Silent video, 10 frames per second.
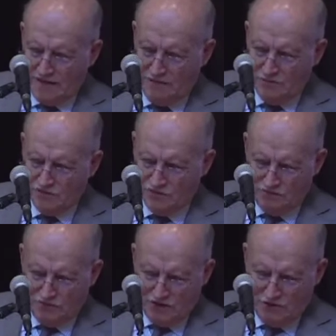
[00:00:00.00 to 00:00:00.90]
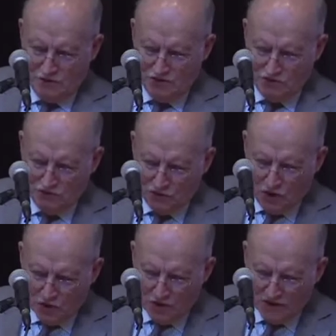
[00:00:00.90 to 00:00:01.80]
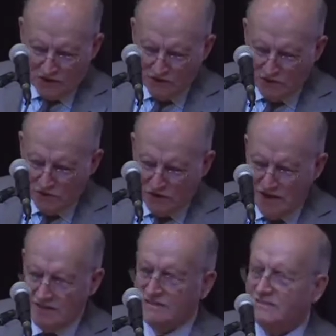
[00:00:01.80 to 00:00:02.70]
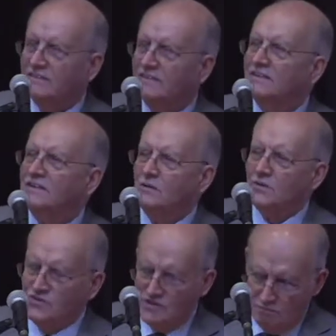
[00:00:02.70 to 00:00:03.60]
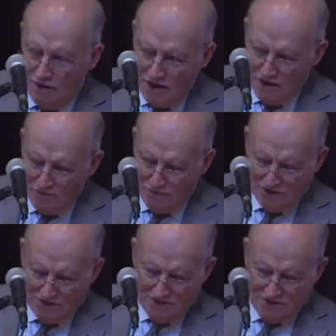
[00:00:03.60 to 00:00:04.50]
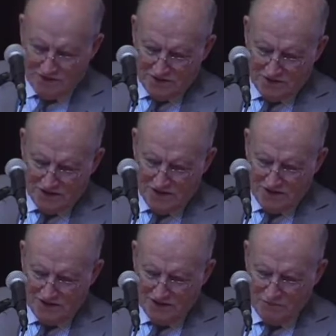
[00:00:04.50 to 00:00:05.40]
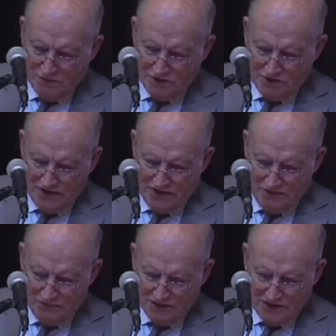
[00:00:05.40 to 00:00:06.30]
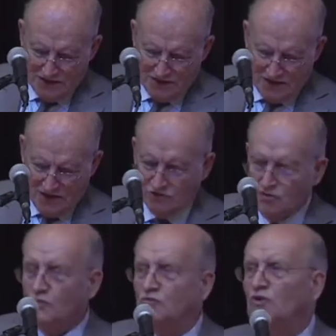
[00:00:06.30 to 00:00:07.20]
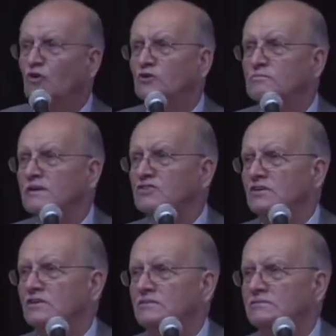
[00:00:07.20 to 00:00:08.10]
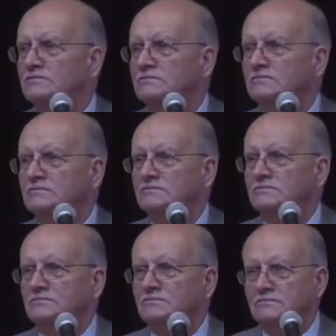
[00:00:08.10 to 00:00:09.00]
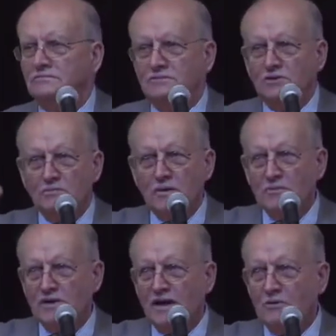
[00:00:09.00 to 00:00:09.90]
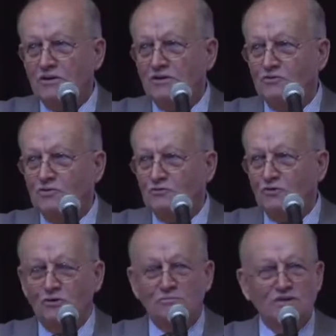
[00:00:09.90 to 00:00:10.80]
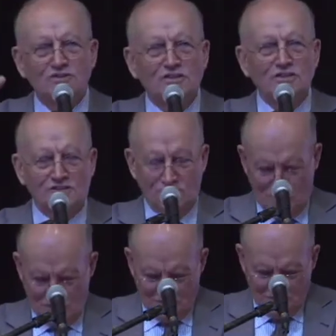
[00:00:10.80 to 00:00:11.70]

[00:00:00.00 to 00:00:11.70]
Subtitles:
He was the forerunner of the faith, he was the Bab, and he proclaimed a twofold mission. Do you remember now what the twofold mission is?